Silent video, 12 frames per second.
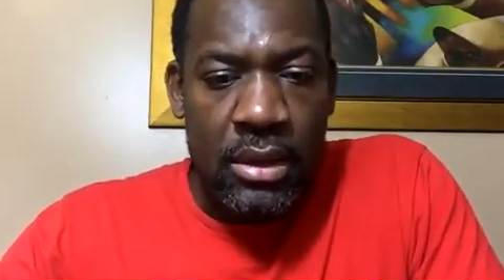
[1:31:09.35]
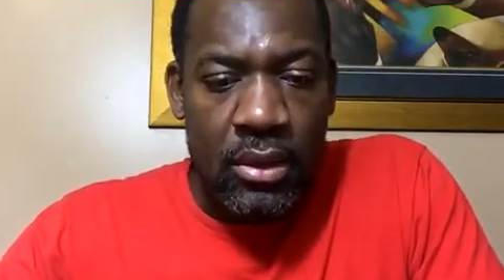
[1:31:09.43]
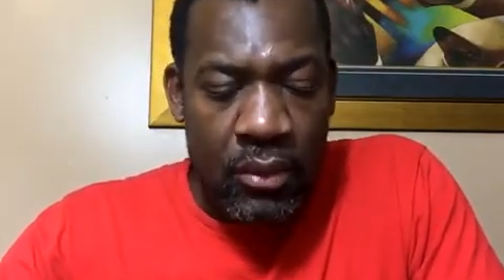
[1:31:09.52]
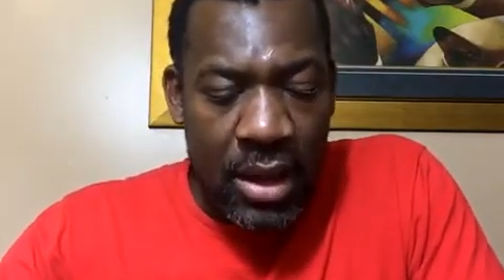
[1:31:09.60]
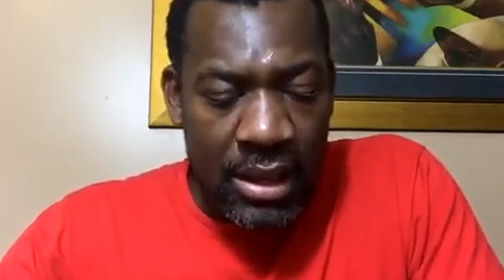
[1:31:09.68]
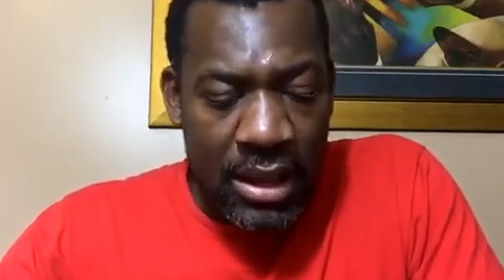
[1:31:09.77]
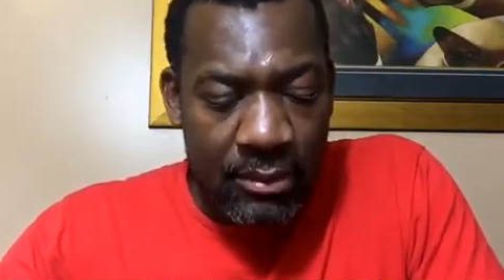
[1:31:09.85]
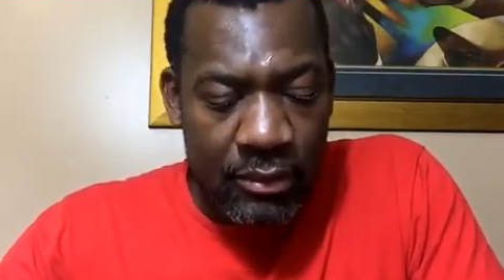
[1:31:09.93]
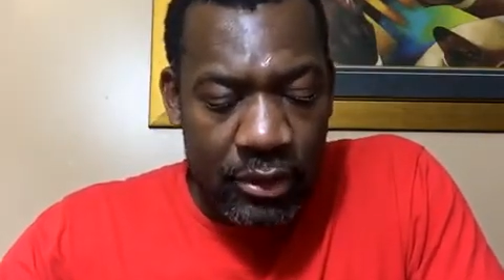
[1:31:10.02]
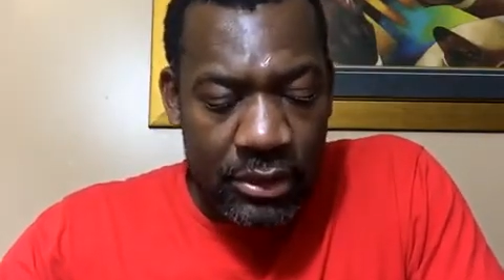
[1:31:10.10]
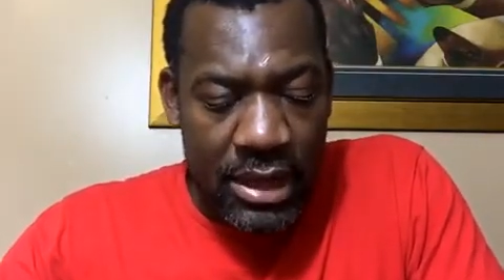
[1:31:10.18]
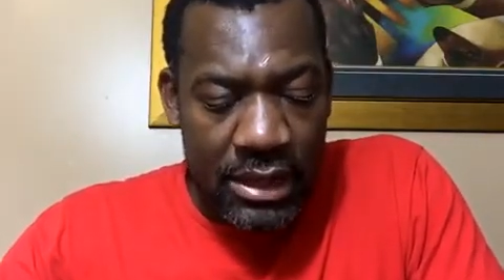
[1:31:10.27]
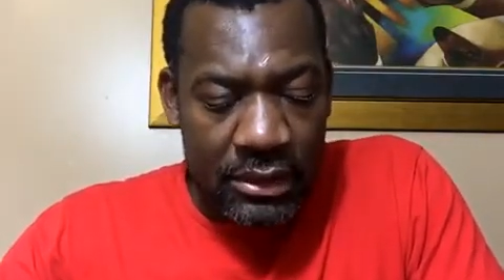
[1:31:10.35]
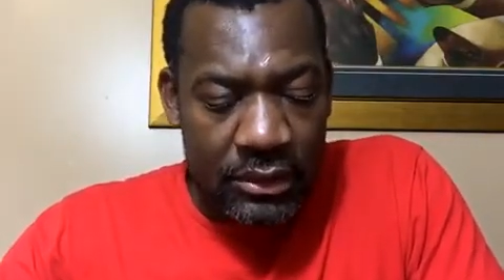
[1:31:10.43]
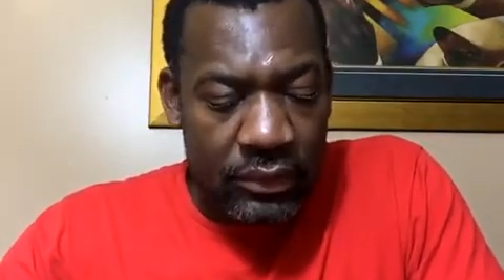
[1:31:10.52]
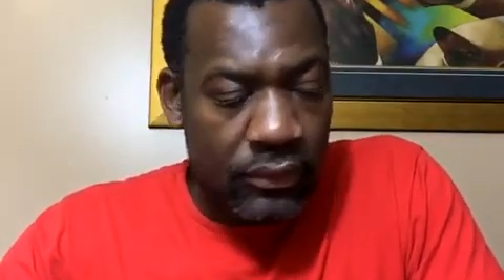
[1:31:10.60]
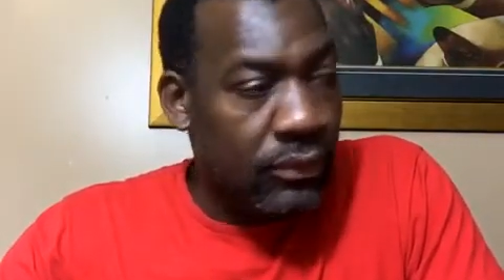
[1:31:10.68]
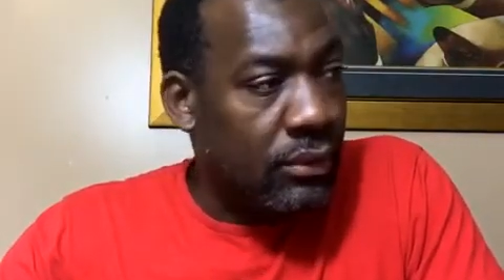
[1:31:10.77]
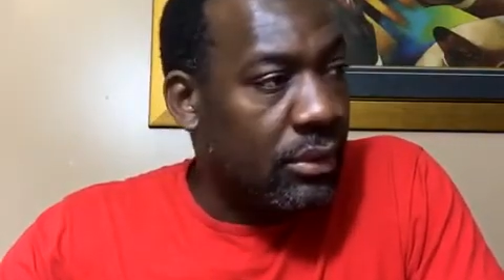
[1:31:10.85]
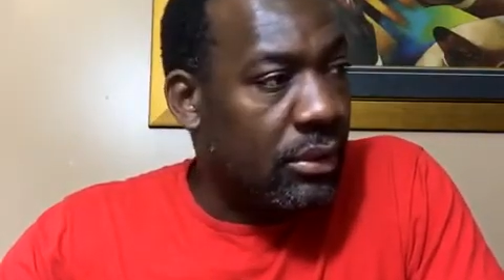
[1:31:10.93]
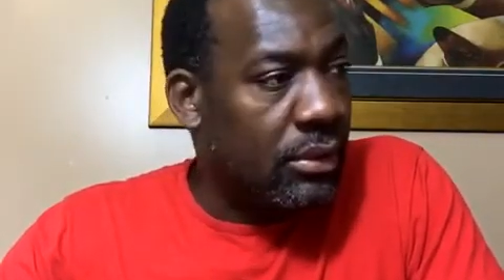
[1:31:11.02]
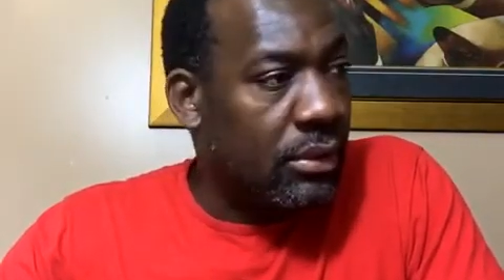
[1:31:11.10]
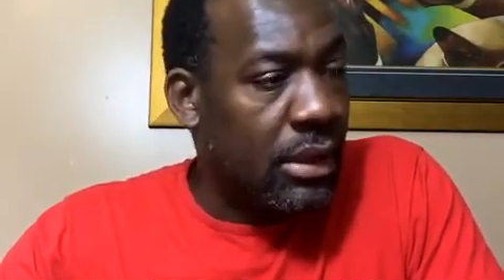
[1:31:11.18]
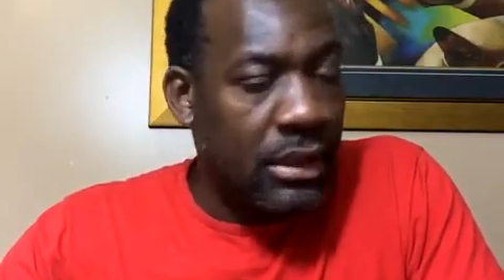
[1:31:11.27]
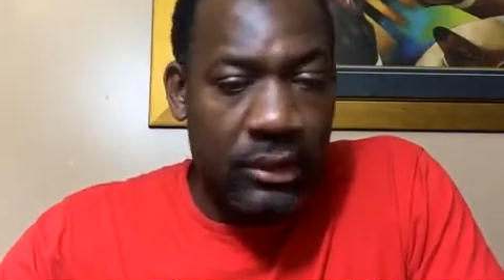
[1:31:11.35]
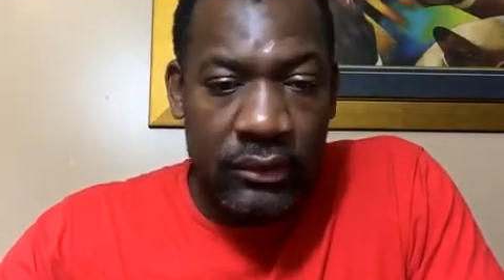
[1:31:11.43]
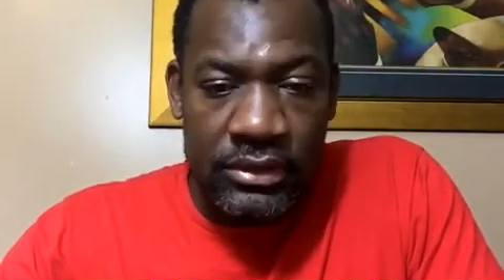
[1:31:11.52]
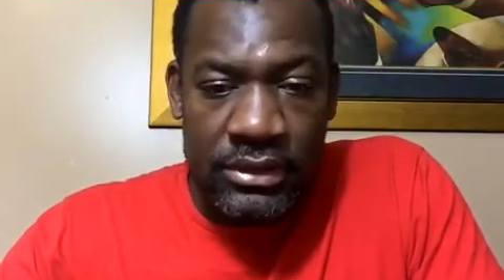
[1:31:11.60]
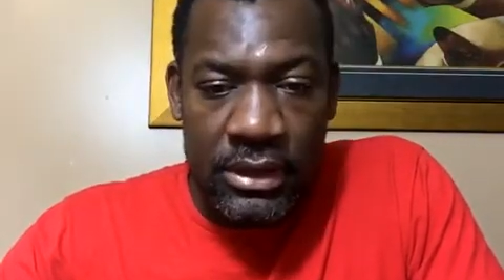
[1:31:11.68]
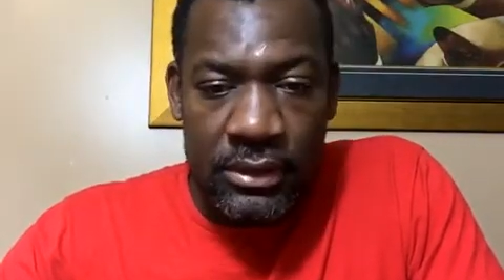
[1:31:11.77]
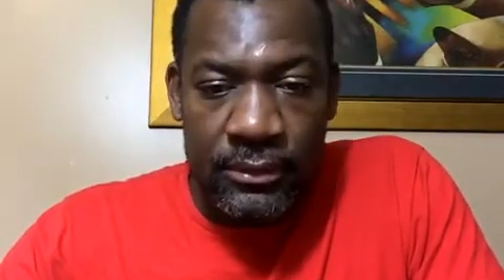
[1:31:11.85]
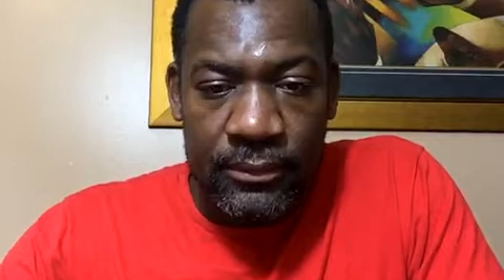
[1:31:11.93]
while I bring that to a closure.